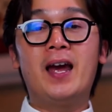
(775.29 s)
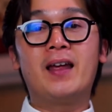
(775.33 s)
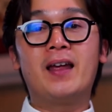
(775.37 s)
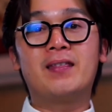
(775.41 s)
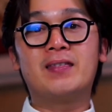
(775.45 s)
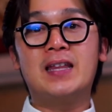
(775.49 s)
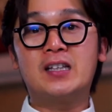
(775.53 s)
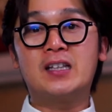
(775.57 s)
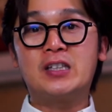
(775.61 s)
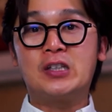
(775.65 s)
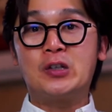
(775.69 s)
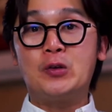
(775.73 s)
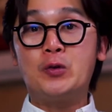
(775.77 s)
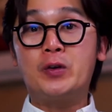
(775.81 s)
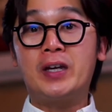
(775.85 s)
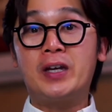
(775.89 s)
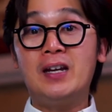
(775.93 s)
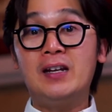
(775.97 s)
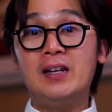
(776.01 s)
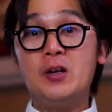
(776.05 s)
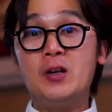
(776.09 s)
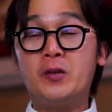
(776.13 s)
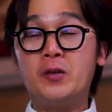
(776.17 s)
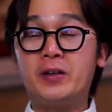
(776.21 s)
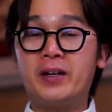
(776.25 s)
that you
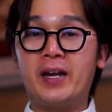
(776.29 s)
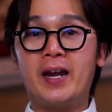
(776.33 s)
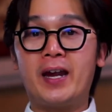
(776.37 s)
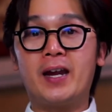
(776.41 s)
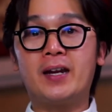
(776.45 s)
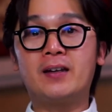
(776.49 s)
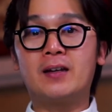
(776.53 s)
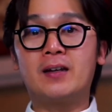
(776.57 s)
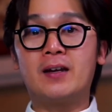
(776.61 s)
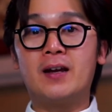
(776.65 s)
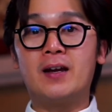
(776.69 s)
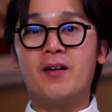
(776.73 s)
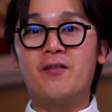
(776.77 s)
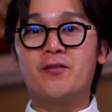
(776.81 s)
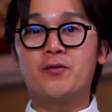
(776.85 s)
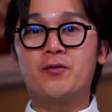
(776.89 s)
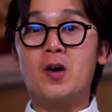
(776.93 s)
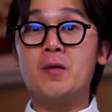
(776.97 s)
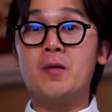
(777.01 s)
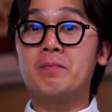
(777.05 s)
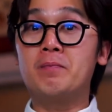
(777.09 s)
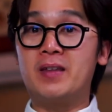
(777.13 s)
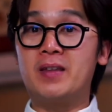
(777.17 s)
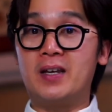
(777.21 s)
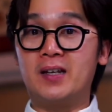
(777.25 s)
can locate
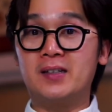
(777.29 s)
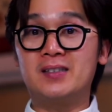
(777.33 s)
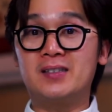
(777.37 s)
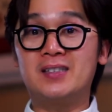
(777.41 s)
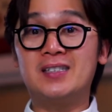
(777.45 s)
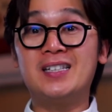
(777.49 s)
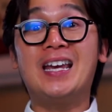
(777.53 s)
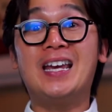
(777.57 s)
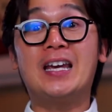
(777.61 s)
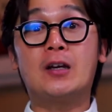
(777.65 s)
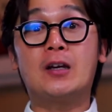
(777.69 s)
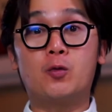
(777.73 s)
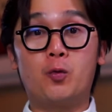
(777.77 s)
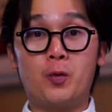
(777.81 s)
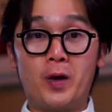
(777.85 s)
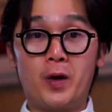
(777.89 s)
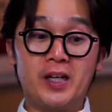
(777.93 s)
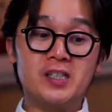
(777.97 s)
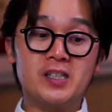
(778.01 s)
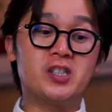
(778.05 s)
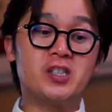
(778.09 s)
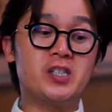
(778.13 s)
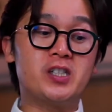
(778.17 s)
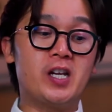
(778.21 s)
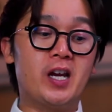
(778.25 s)
from this
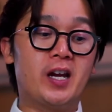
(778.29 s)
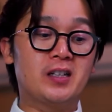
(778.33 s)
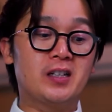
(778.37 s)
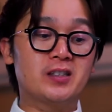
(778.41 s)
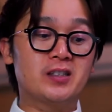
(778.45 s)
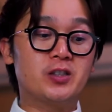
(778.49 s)
equation.